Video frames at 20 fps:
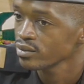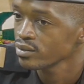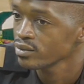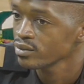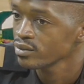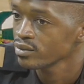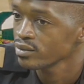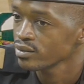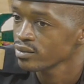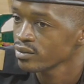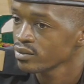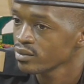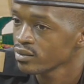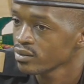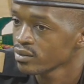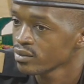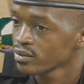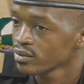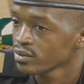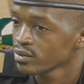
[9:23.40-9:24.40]
how does the
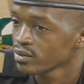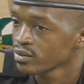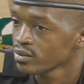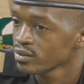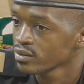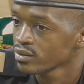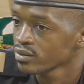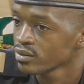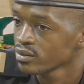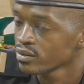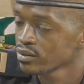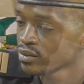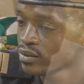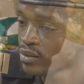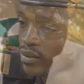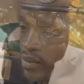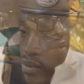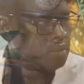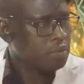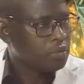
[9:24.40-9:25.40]
department collaborate,
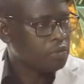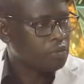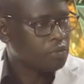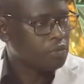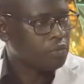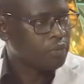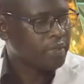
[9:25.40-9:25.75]
you know,